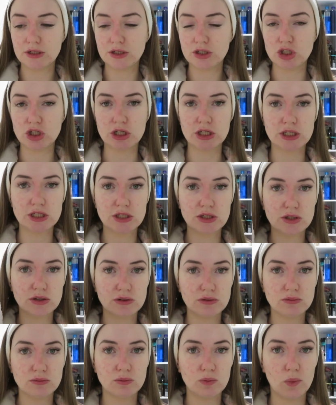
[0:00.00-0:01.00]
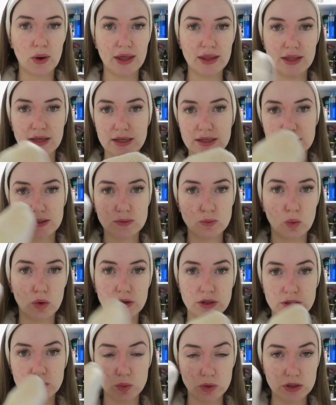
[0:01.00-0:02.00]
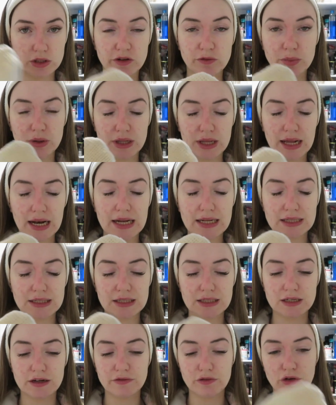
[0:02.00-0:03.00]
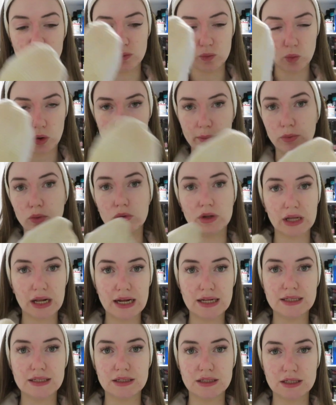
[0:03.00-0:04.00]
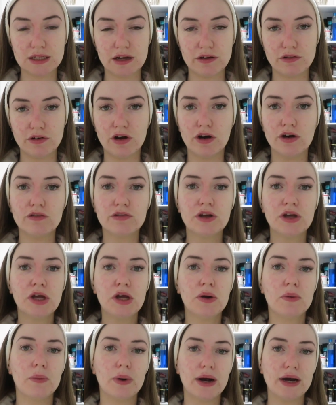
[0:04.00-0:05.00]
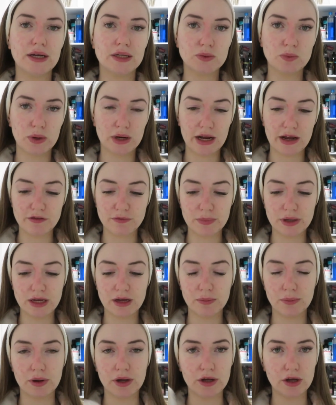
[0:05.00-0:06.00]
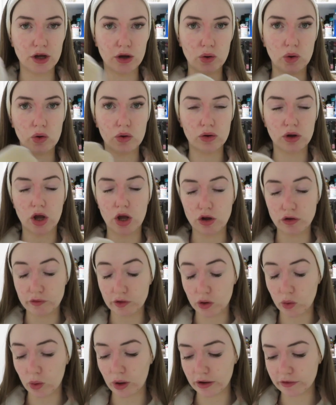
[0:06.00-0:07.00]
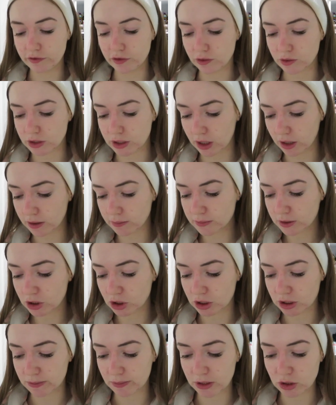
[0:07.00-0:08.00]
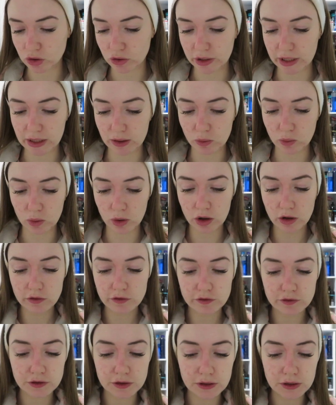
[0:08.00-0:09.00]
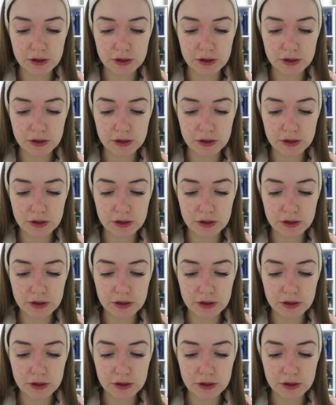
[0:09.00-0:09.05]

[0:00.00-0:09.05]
just wet this once I've put the cleansing stuff on, wipe all the cleansing stuff off. Whereas when I have makeup, I go on over quite a few times just to make sure I get it all off.